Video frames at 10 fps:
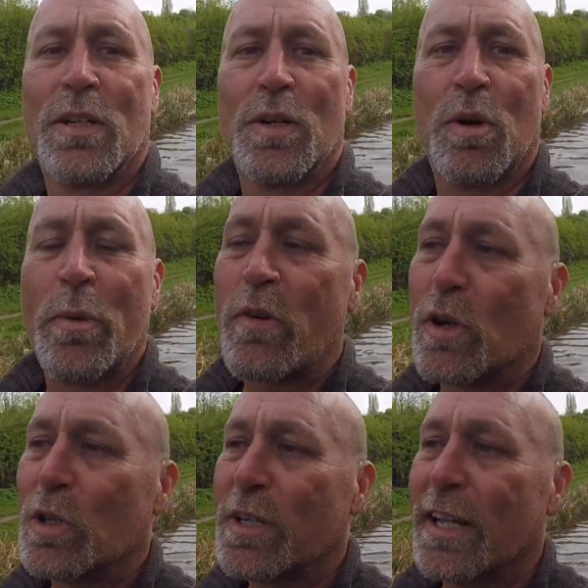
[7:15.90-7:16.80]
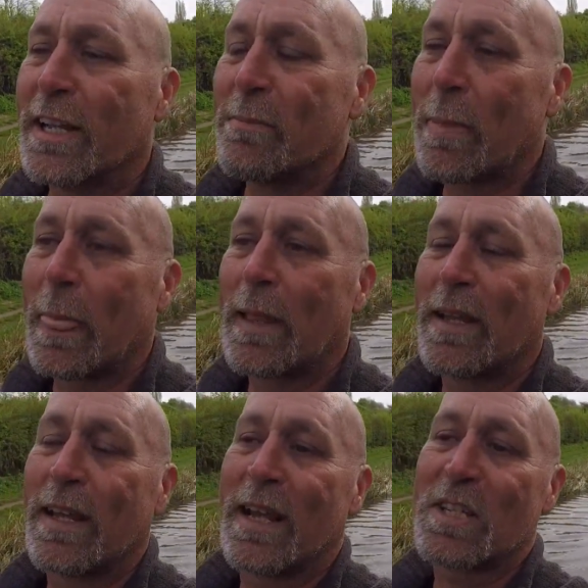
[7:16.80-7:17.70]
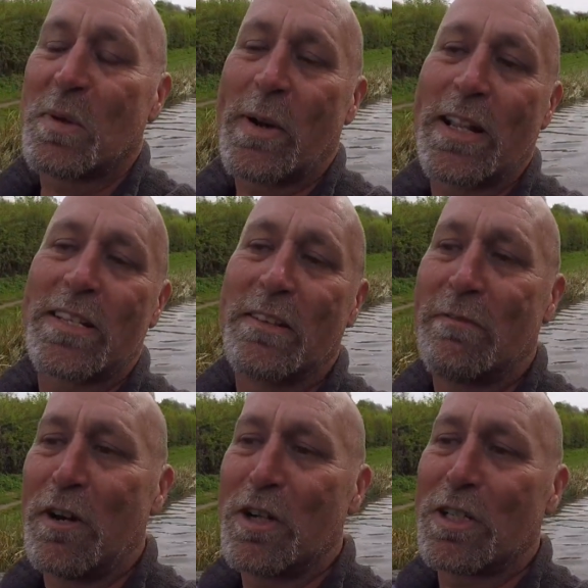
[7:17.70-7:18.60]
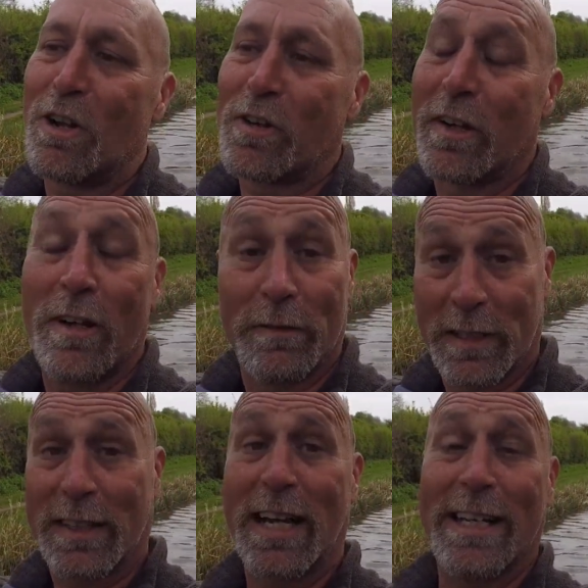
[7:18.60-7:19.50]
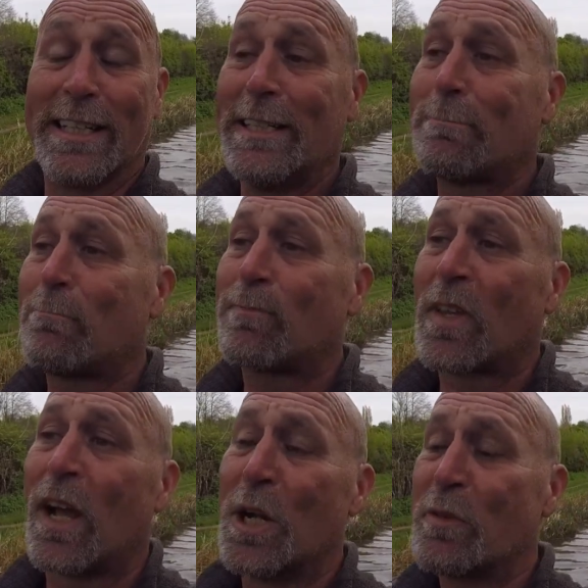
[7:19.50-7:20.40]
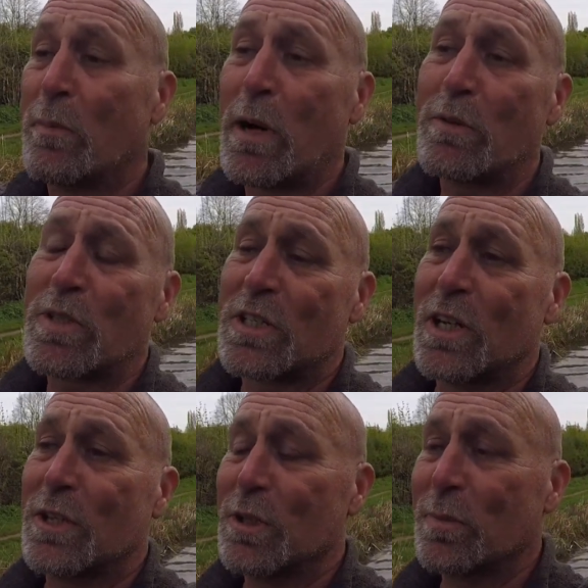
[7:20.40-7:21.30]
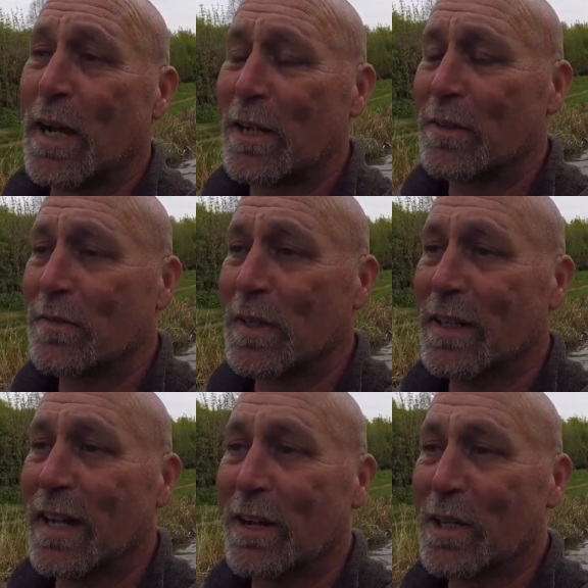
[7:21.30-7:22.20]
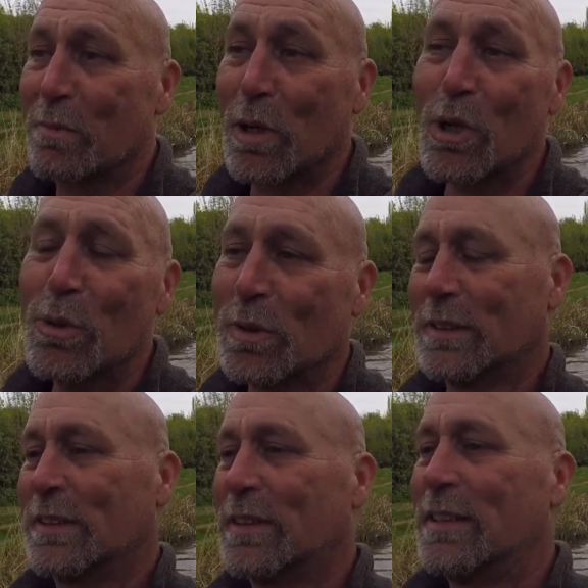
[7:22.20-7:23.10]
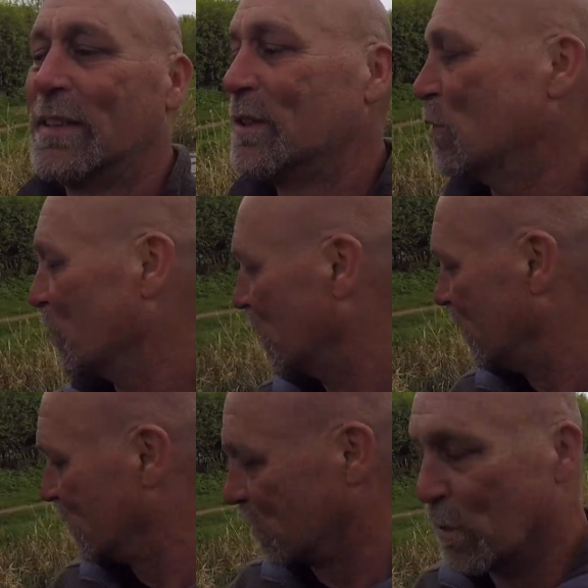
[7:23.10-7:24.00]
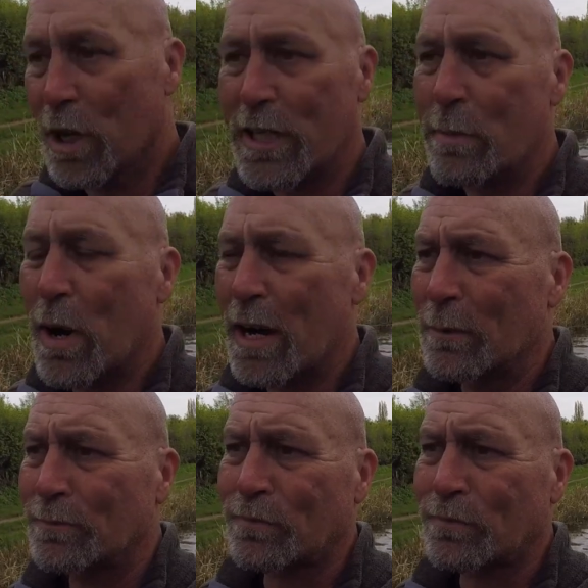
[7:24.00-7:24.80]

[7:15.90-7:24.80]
Well, we've got lucky. As we went into the first lock of the day, another boat's turned up out of the blue, or the murky brown,